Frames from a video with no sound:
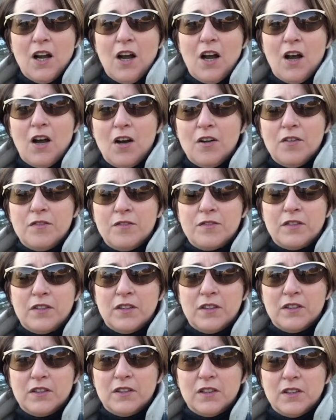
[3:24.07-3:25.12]
of
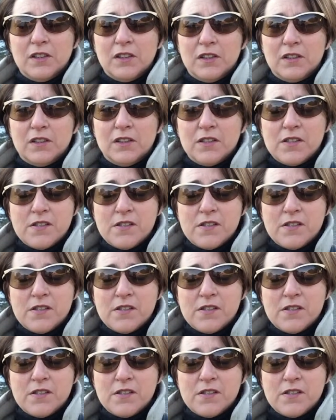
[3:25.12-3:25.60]
the